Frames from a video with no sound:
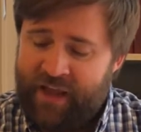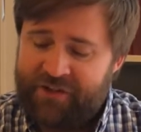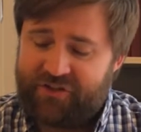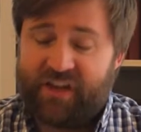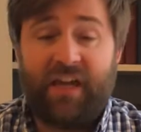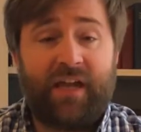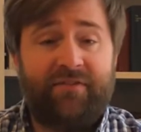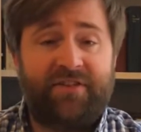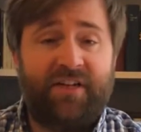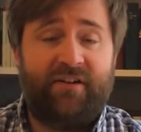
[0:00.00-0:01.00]
So the king
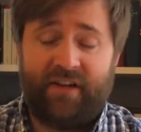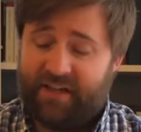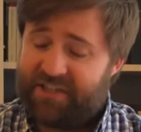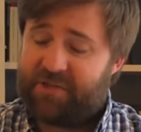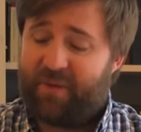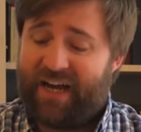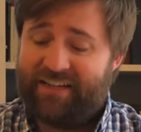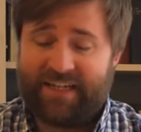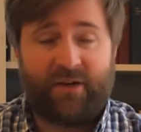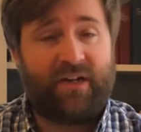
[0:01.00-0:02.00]
of Syria
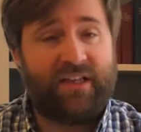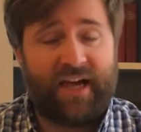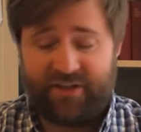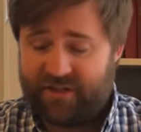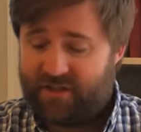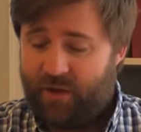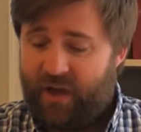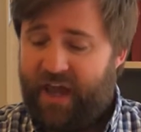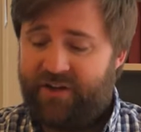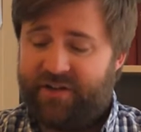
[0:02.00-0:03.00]
spies out Elisha's
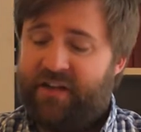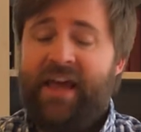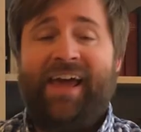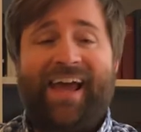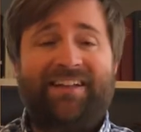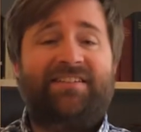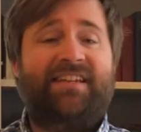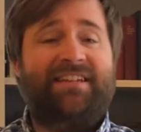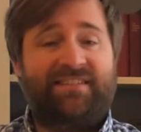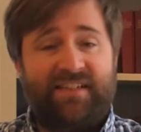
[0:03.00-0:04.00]
location and
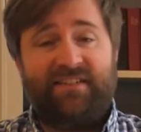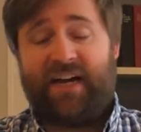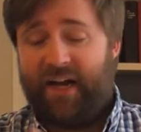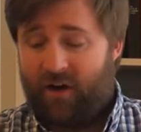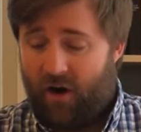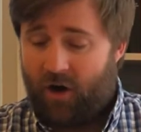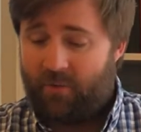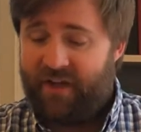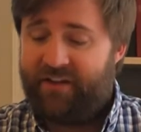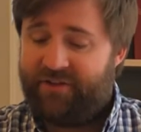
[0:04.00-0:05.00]
sends an entire
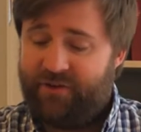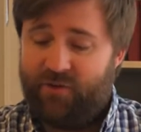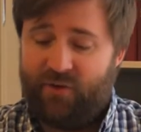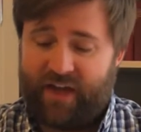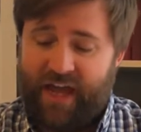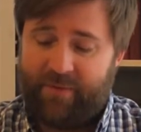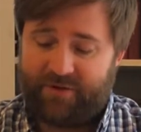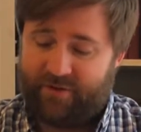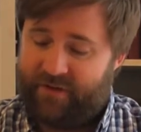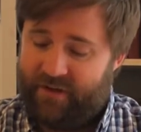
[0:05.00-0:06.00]
army to
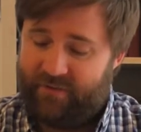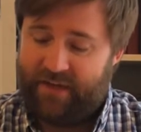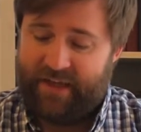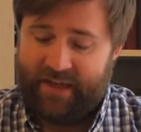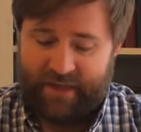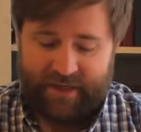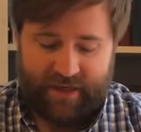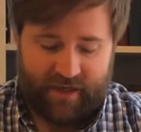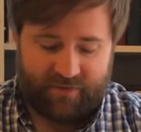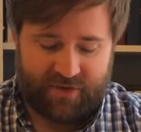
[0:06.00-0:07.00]
capture him.
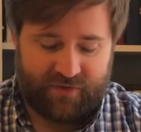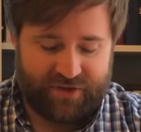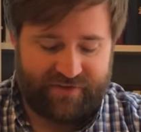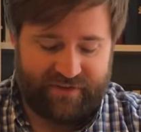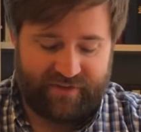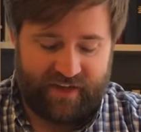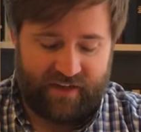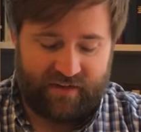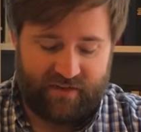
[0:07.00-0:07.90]
So verse 15,